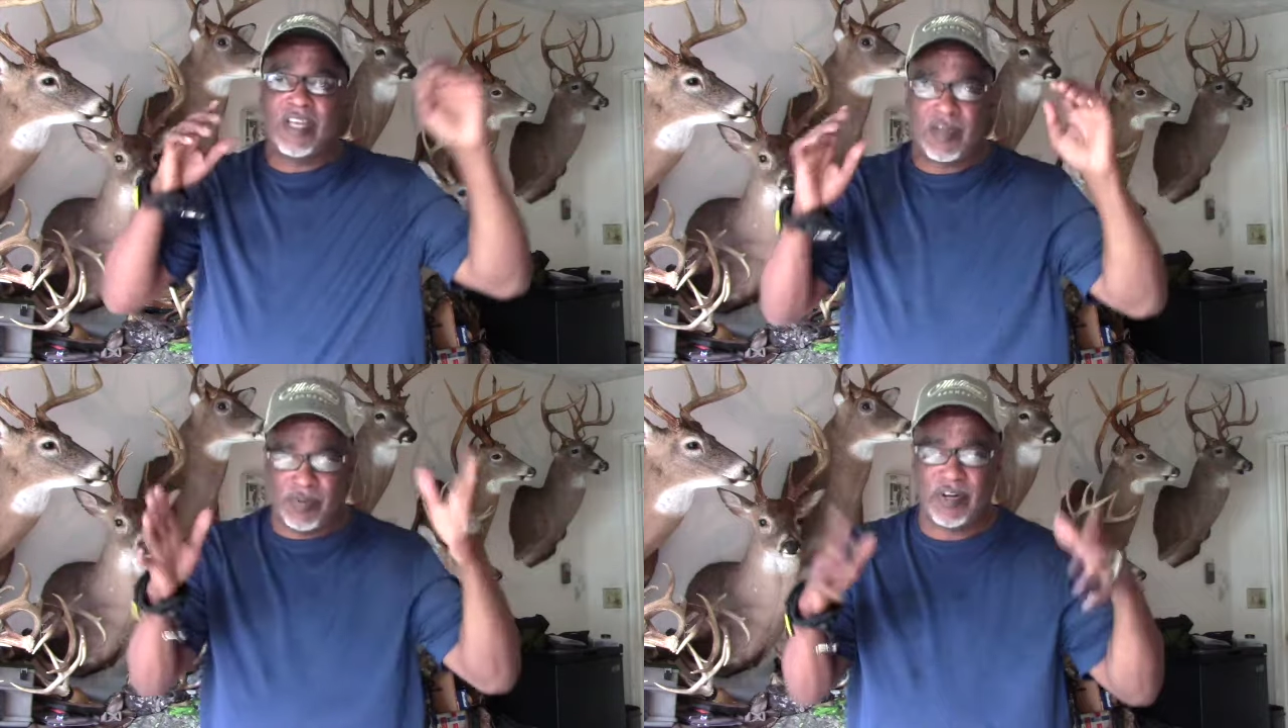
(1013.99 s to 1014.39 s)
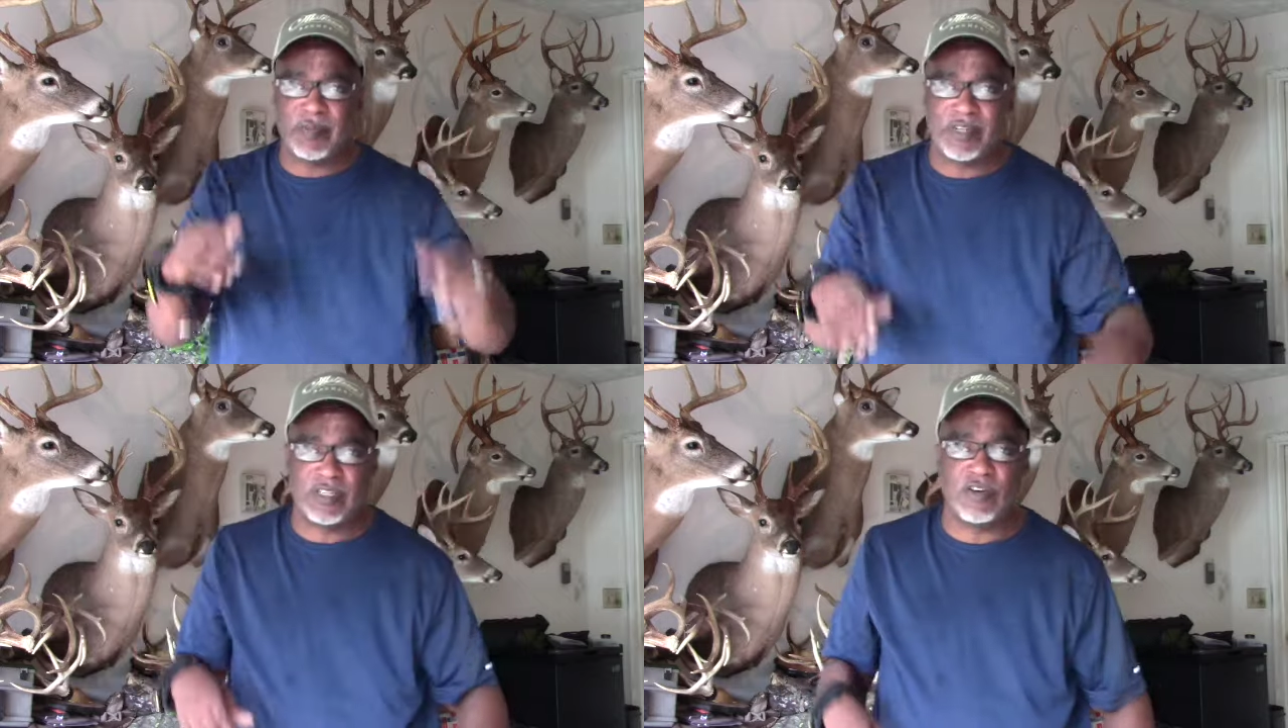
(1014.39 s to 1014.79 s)
it pretty
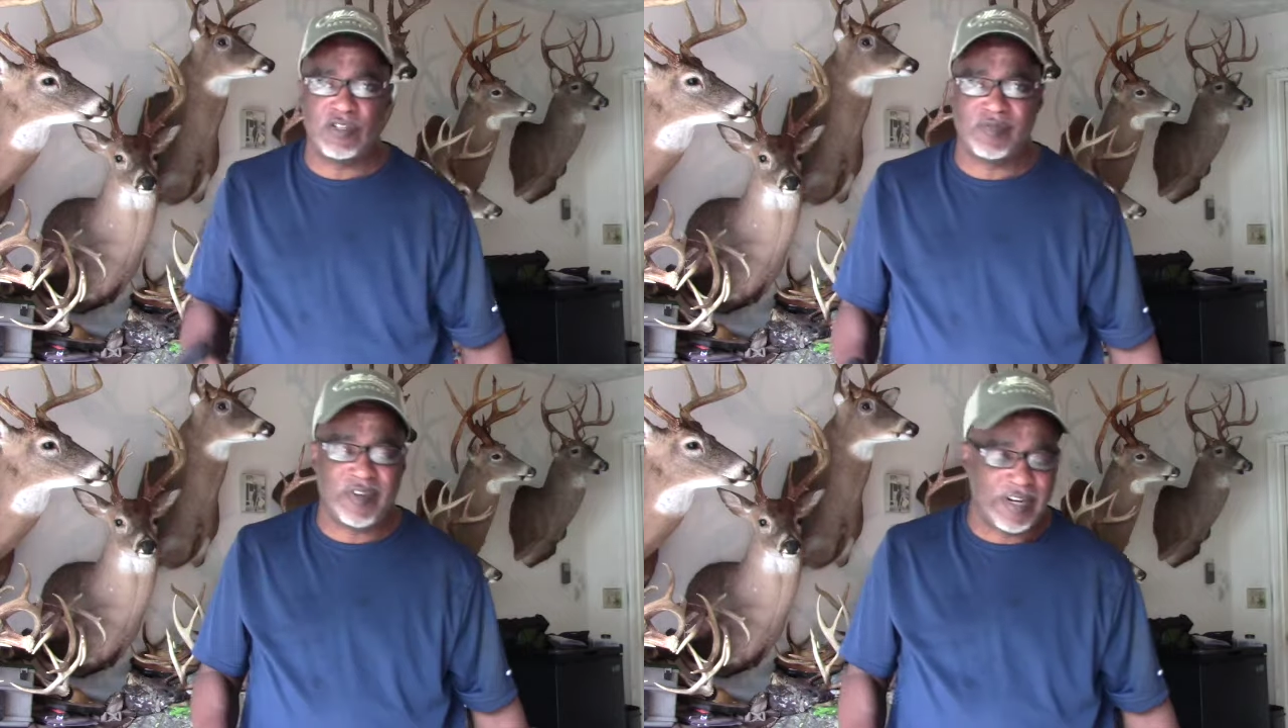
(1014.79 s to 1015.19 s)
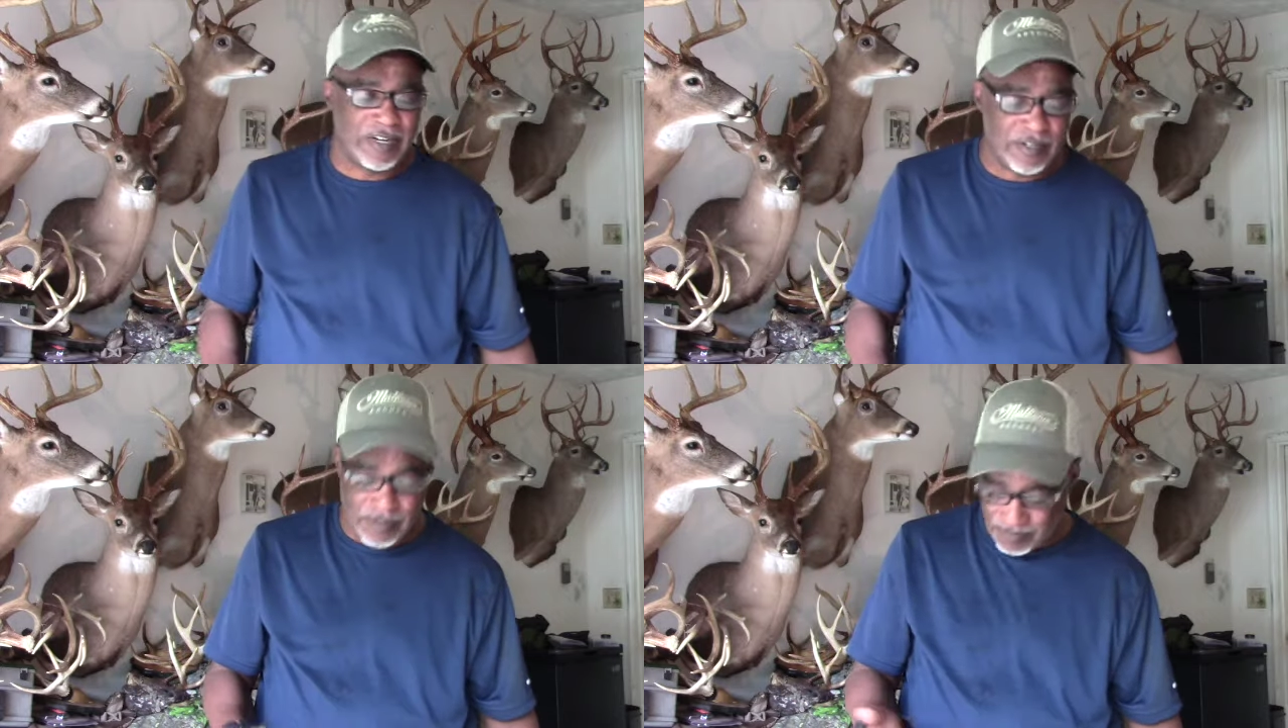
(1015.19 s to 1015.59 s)
much goes right
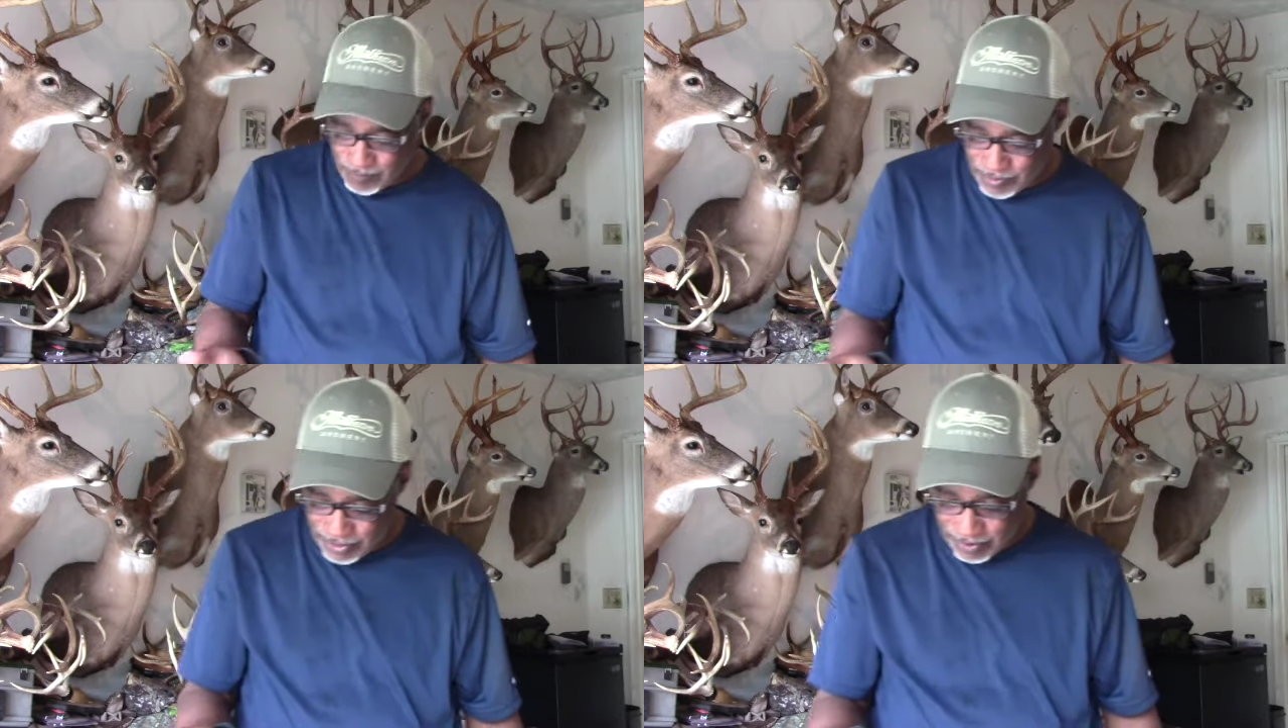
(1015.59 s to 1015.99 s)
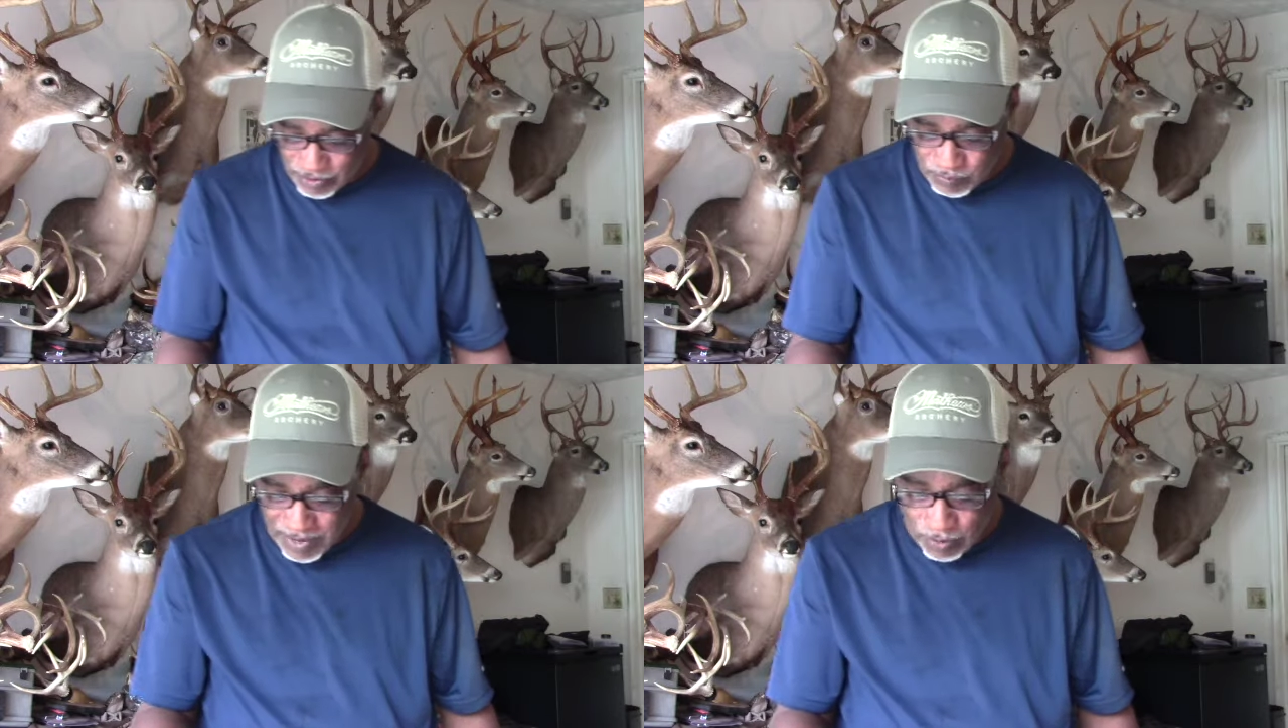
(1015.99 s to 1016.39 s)
in this particular
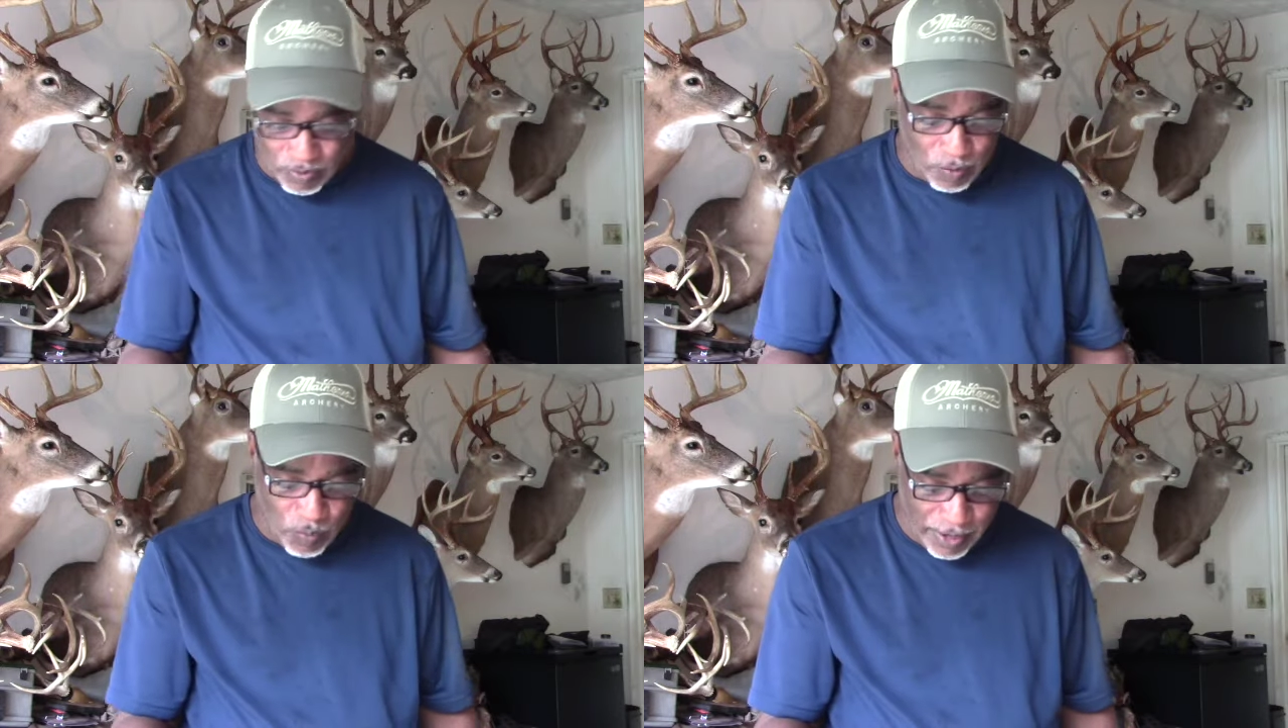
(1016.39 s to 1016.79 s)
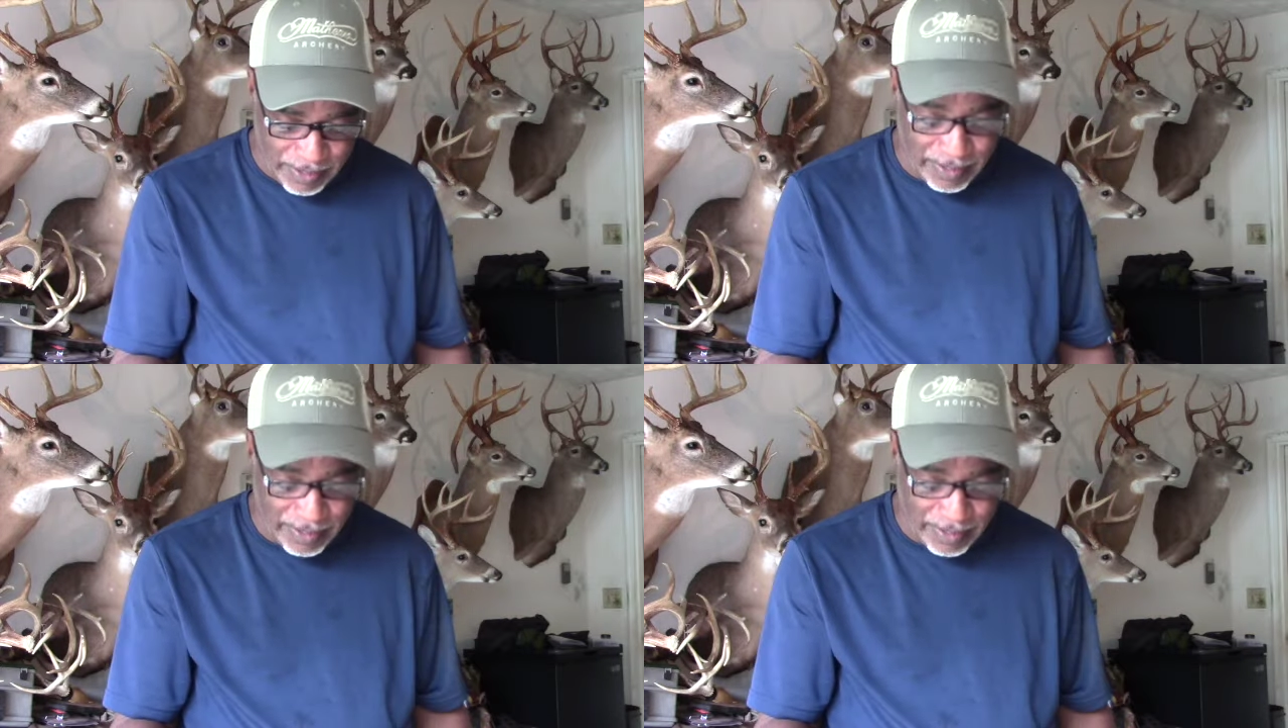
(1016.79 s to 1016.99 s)
spot where I wanted to